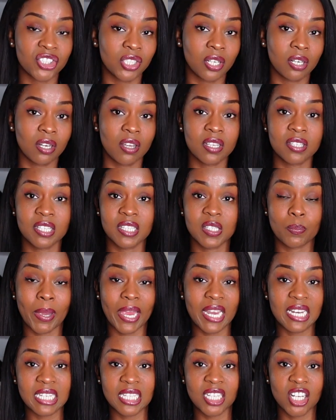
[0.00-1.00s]
classes,
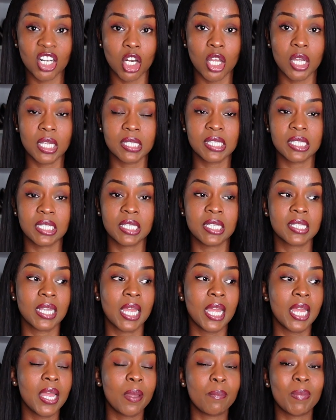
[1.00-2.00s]
painting classes,
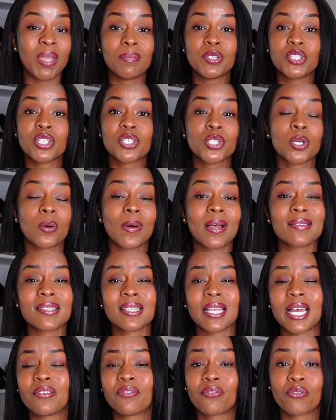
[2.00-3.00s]
maybe just go
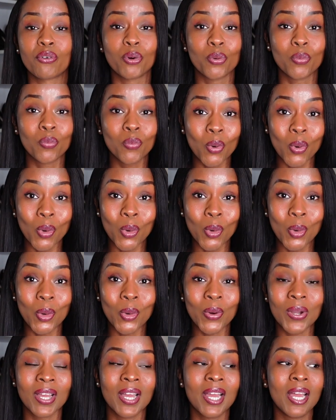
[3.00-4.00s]
outside for a
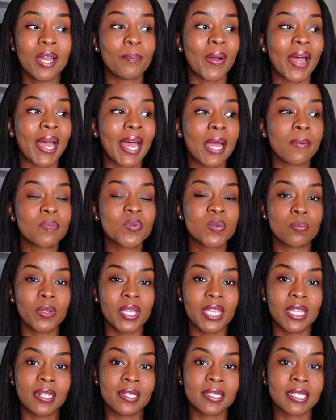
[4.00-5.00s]
walk, perhaps
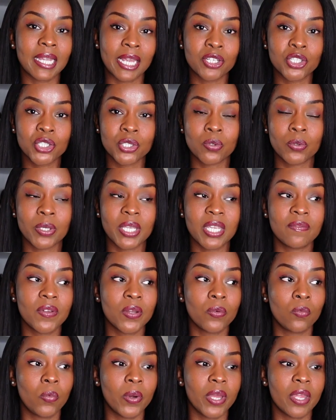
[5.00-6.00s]
be intentional
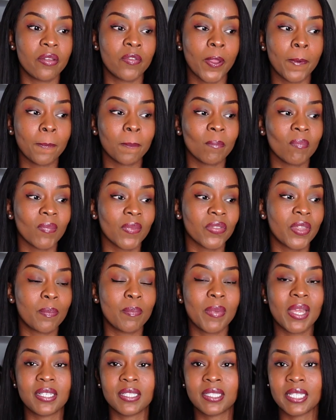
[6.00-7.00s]
even with the
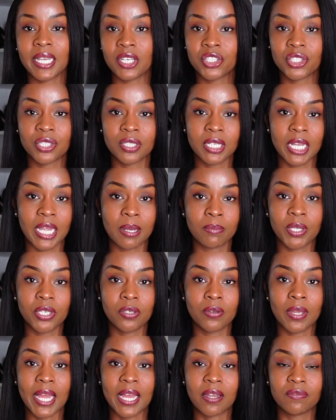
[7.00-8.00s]
meditation time that
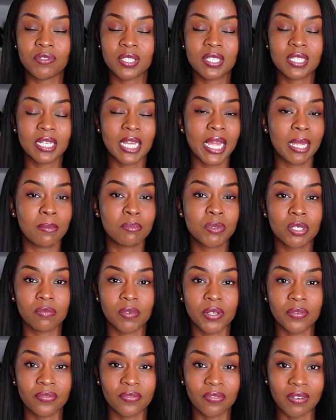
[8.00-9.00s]
you have, just time to
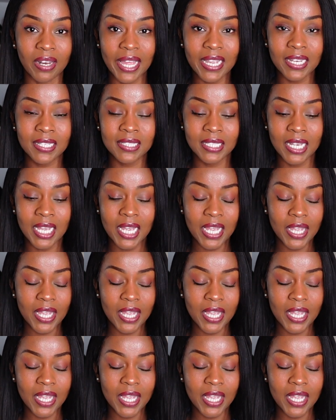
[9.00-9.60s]
reflect.